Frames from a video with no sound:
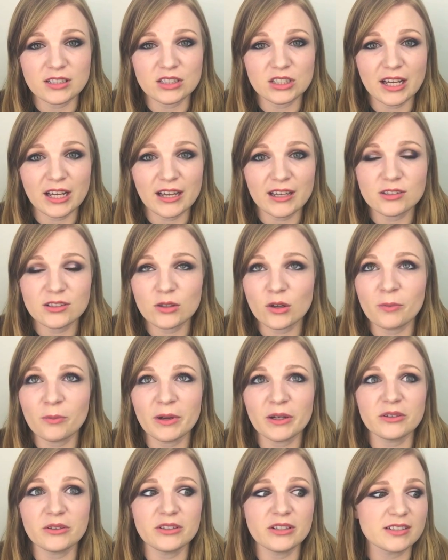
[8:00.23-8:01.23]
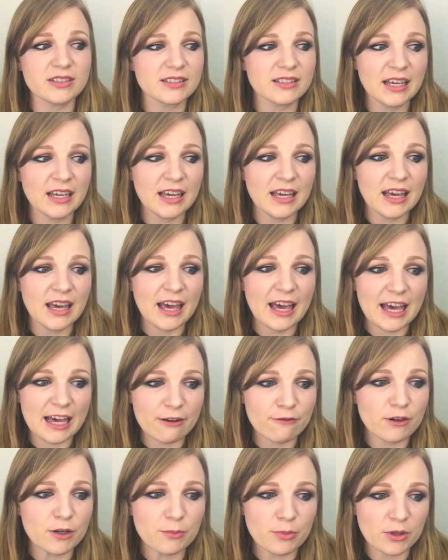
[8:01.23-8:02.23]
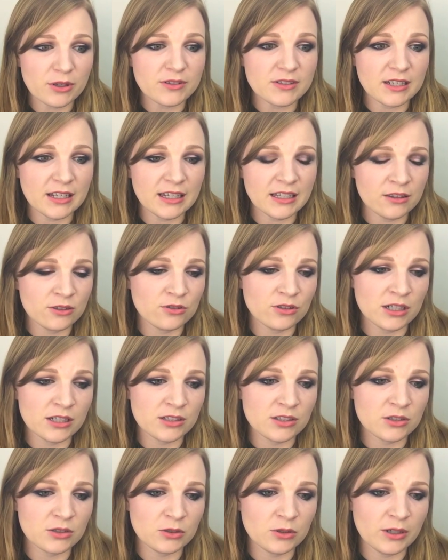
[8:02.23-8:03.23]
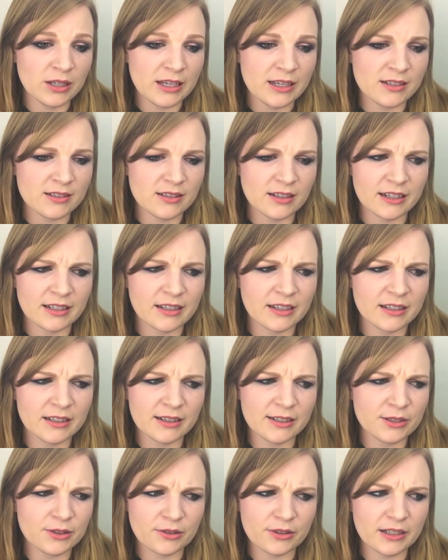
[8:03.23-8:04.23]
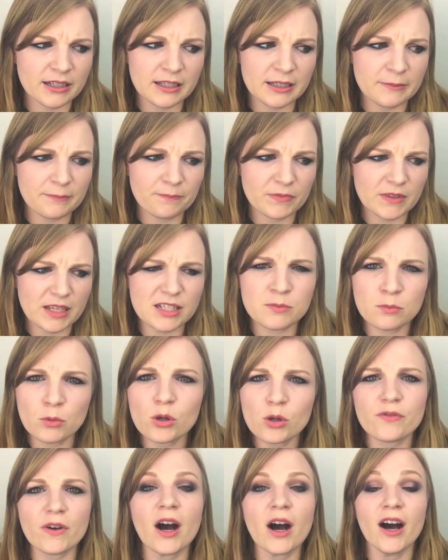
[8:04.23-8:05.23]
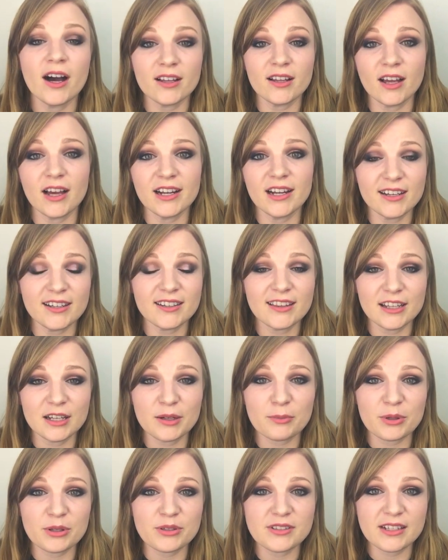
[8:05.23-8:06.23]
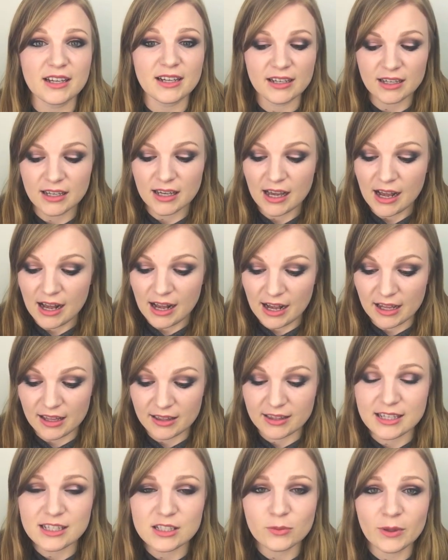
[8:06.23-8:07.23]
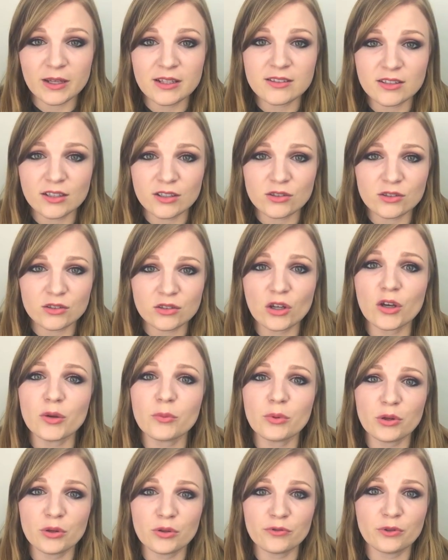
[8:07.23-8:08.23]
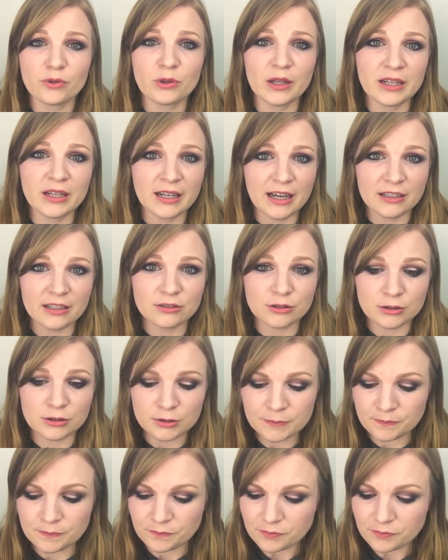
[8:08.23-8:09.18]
shades. Oh my goodness, every bronzer in the drugstore is like a glittery, it's more of a highlighter than a bronzer. These ones are so beautiful and natural.